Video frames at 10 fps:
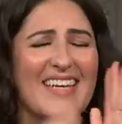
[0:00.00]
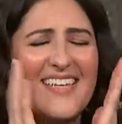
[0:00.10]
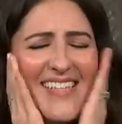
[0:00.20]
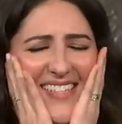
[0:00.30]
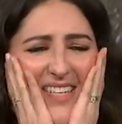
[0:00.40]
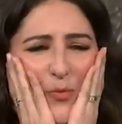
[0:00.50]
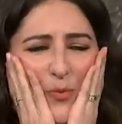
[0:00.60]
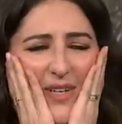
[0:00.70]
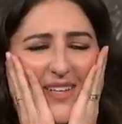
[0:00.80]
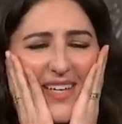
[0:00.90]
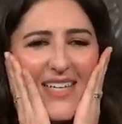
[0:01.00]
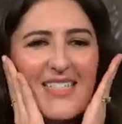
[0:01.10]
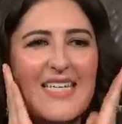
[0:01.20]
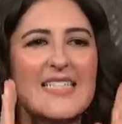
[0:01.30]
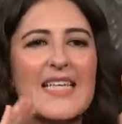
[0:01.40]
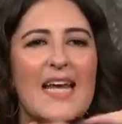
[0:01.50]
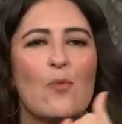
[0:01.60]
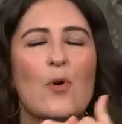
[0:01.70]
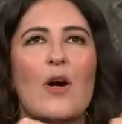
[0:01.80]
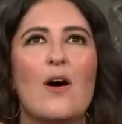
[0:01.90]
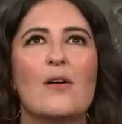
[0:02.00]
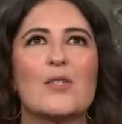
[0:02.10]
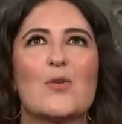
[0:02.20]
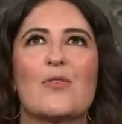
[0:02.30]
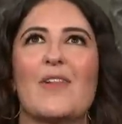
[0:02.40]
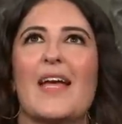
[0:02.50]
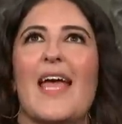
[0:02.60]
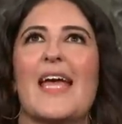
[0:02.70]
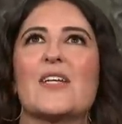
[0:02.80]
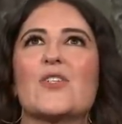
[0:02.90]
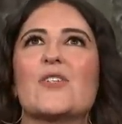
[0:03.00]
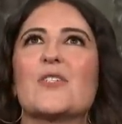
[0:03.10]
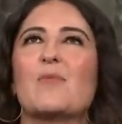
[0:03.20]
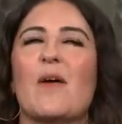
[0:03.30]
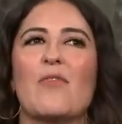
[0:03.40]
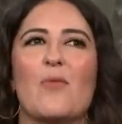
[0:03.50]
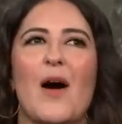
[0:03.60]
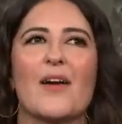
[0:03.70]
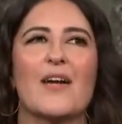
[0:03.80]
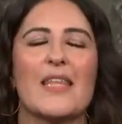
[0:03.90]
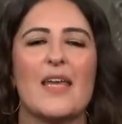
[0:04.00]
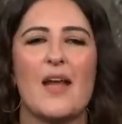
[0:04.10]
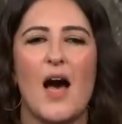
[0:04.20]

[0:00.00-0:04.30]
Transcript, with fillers: is. It really is. It's like we're all sort of like angels above the water, and then